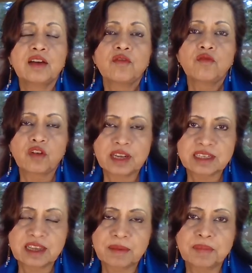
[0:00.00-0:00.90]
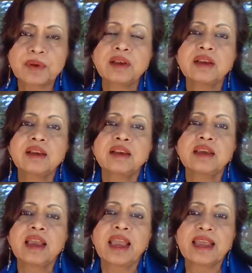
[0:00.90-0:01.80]
For example,
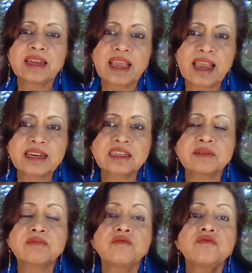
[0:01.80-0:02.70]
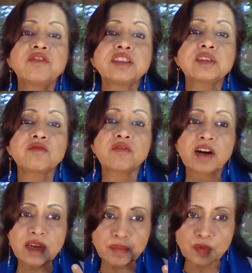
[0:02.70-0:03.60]
an atom with
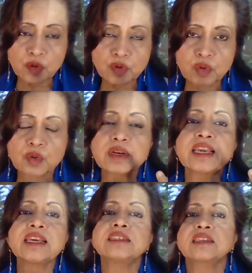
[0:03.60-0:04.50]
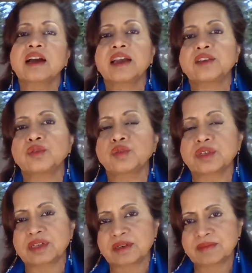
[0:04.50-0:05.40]
1 proton is
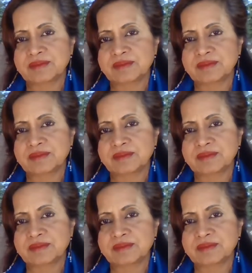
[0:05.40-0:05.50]
hydrogen.